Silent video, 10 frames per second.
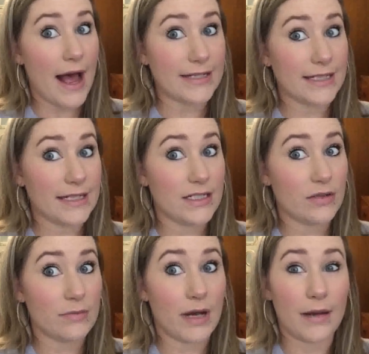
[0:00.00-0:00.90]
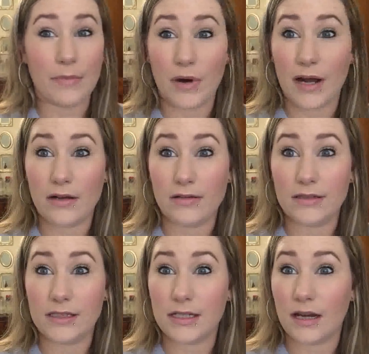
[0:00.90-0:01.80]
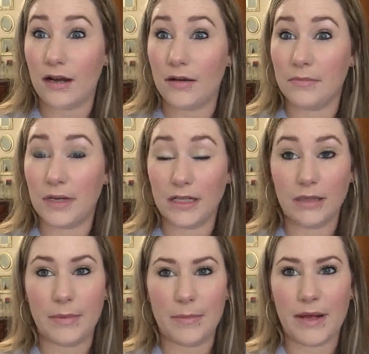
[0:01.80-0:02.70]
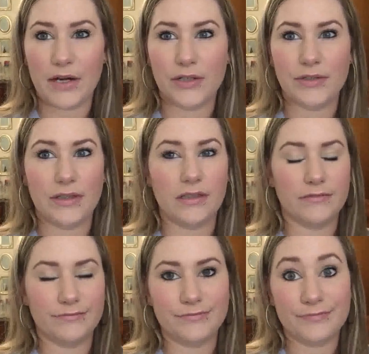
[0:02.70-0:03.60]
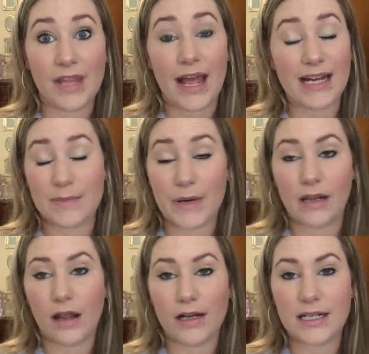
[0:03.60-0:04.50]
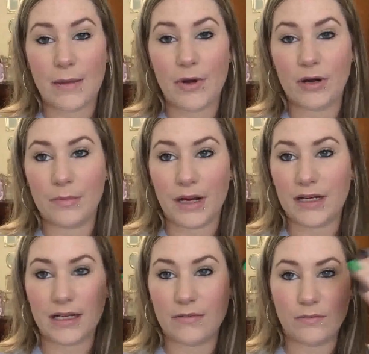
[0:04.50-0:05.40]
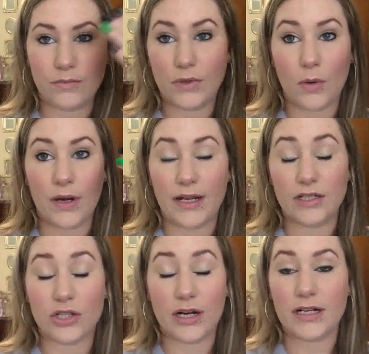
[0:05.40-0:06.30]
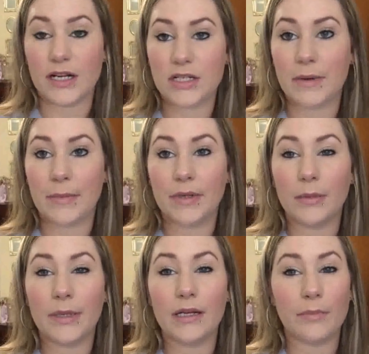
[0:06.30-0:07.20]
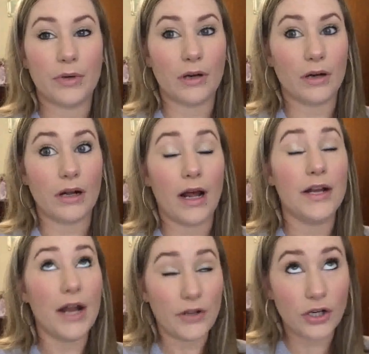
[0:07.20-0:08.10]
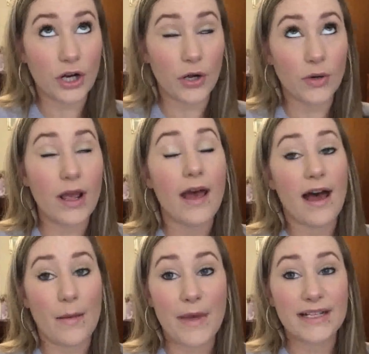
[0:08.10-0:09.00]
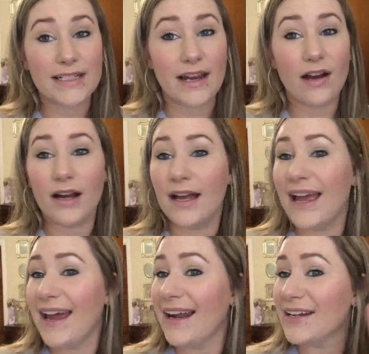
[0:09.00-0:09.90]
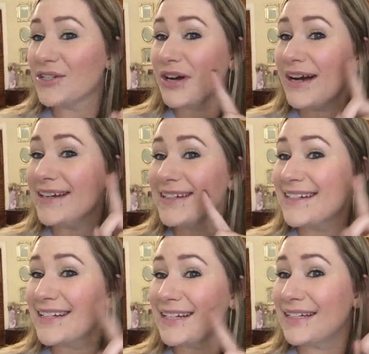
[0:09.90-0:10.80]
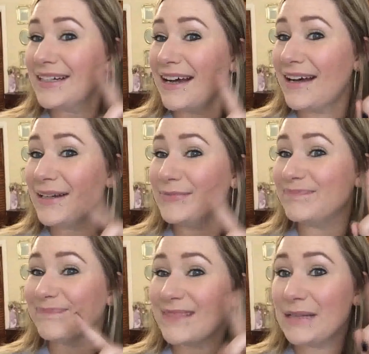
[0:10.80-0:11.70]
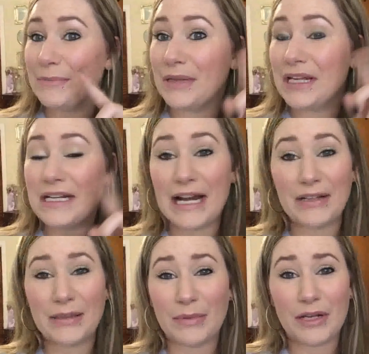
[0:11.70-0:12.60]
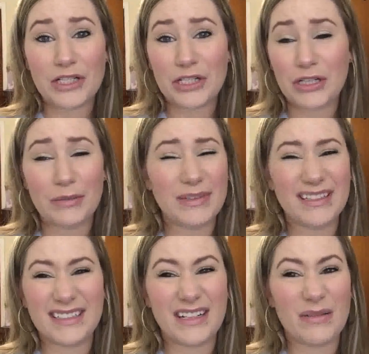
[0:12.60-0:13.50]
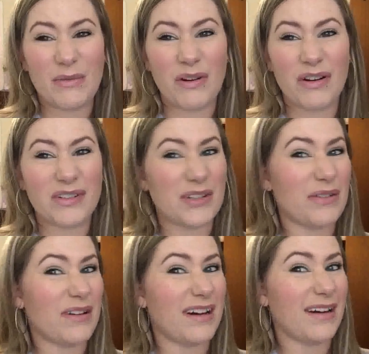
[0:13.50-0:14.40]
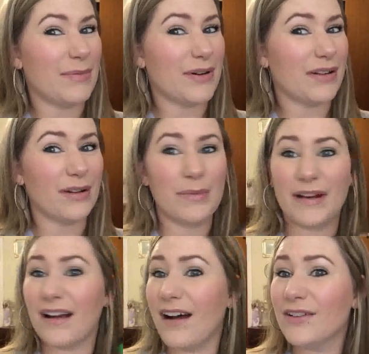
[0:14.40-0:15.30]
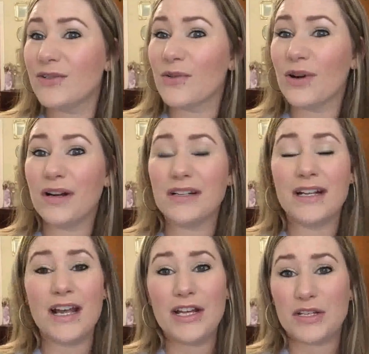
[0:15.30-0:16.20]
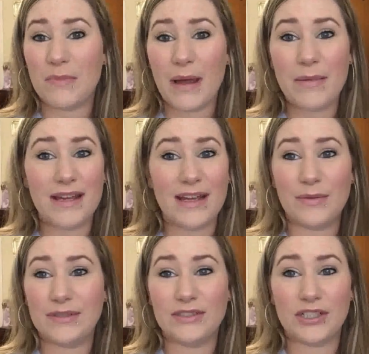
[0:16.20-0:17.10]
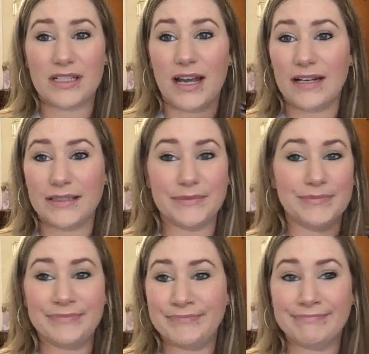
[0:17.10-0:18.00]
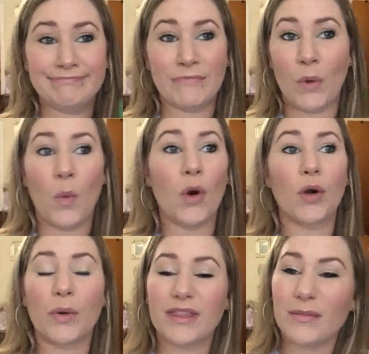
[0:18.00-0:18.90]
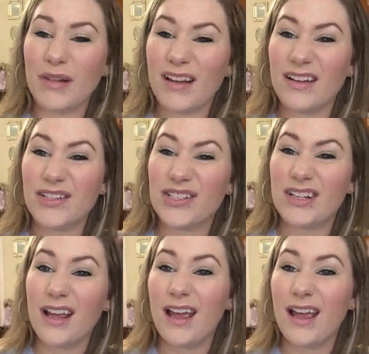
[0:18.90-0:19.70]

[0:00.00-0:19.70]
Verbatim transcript: I did do my brows, um, a little bit better than, I didn't spend a lot of time on them, but I did go ahead and try to touch him up a little bit, put on another coat, a mascara, and I tried to um, blend out the blush a little bit. Didn't work, so I put a little bit of contour on, so maybe it would just kind of work with the blush.